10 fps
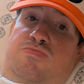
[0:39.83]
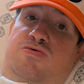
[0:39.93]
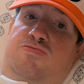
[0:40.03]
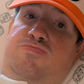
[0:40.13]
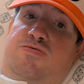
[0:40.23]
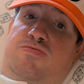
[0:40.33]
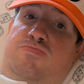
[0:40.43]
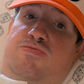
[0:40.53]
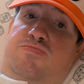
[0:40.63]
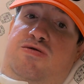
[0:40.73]
which would be
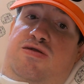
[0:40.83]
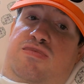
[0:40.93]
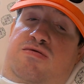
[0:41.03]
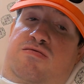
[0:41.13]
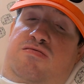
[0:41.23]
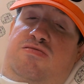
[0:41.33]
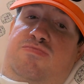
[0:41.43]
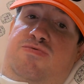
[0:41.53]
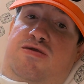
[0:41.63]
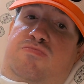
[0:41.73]
the main
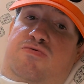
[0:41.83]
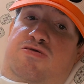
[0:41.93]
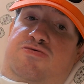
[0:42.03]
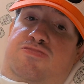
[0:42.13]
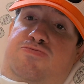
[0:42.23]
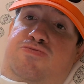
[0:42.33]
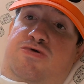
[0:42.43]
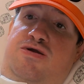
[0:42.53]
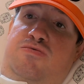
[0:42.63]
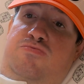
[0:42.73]
reason the
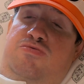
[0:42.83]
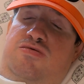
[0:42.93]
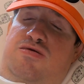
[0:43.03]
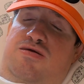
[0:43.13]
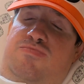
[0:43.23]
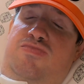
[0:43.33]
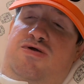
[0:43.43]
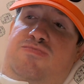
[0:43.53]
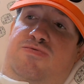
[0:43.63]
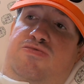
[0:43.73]
Flyers have
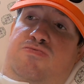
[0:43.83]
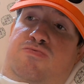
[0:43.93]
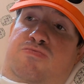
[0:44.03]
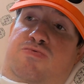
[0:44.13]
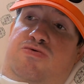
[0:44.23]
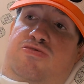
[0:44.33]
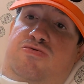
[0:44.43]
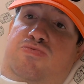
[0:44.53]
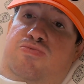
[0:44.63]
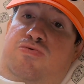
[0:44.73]
not been doing well
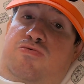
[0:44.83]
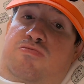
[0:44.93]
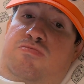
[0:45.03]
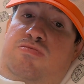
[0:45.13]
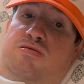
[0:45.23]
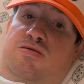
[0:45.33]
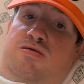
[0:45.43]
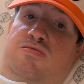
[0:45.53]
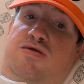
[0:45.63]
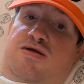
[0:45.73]
so far.
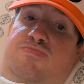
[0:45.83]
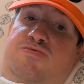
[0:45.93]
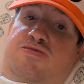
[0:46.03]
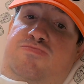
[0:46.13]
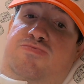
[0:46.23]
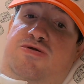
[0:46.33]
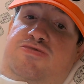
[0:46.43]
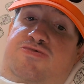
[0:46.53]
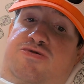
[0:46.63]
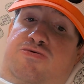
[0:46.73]
The absence of
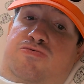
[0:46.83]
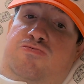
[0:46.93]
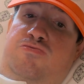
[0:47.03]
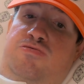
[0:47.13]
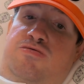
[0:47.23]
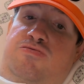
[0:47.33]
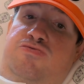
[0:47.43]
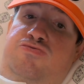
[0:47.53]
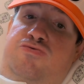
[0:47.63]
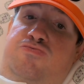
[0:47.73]
Nick Seeler
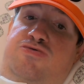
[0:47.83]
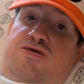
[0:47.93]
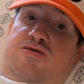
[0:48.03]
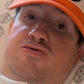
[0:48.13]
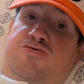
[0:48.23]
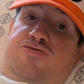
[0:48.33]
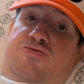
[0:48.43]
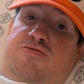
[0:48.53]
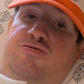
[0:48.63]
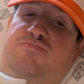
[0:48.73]
due to
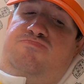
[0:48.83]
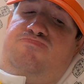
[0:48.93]
injury.